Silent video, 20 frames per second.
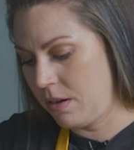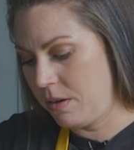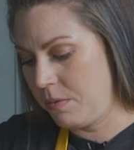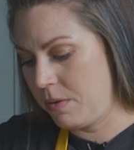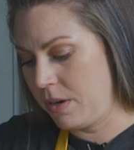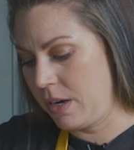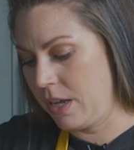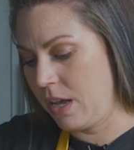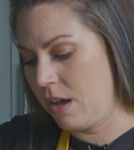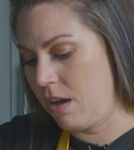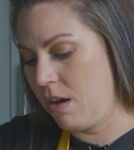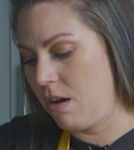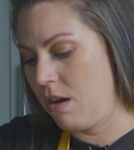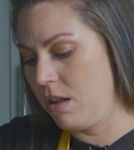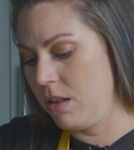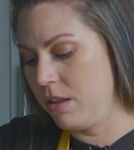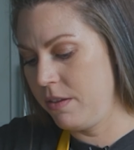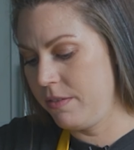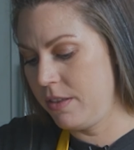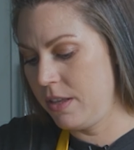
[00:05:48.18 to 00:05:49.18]
I wanna get
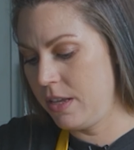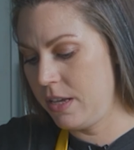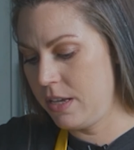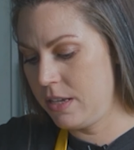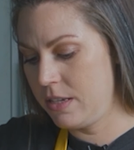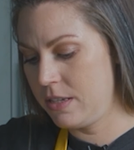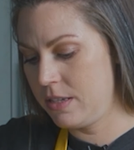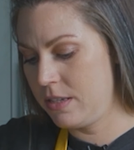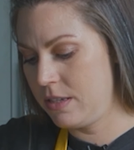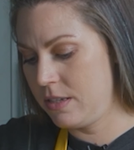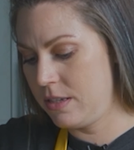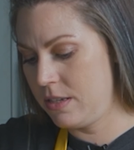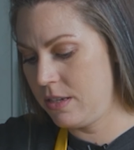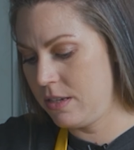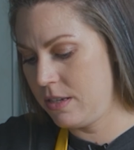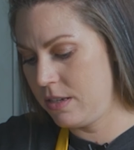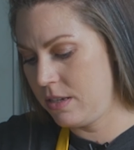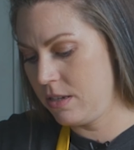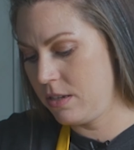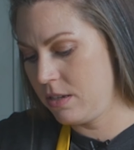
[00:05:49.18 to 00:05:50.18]
all of this
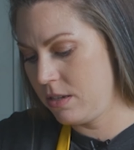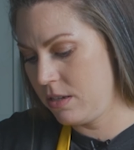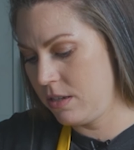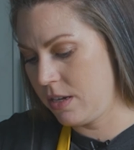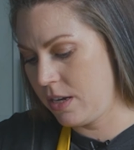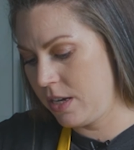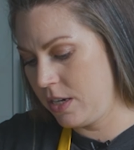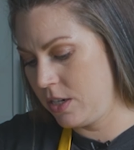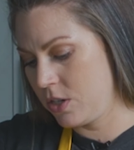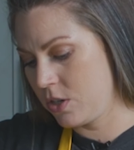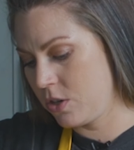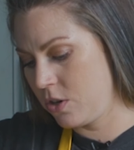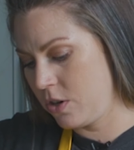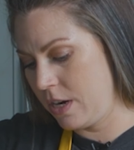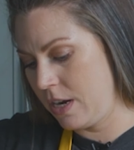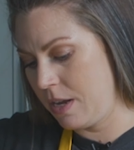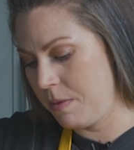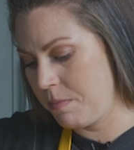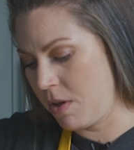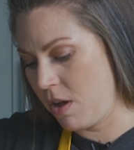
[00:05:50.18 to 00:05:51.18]
ice
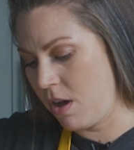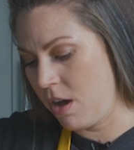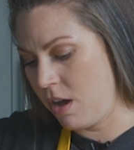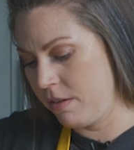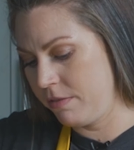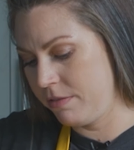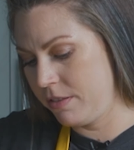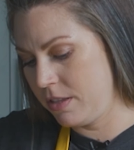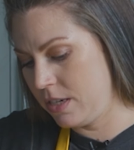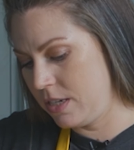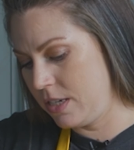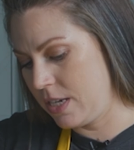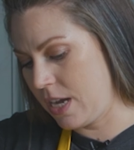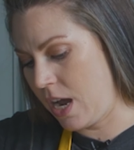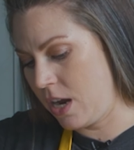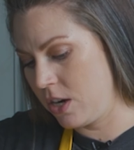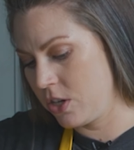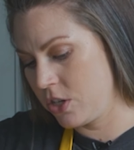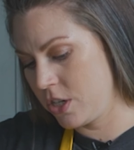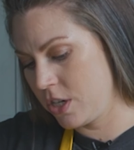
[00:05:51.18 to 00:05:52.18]
cream off the
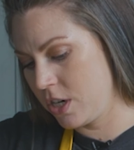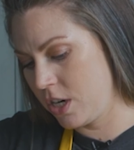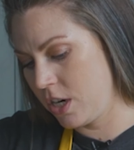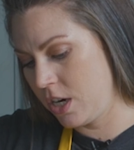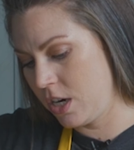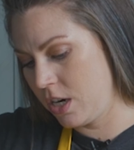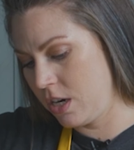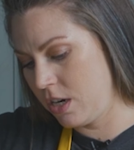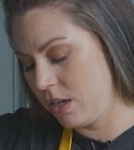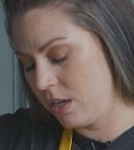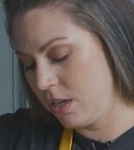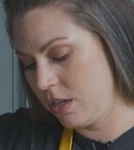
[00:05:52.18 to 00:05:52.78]
dasher.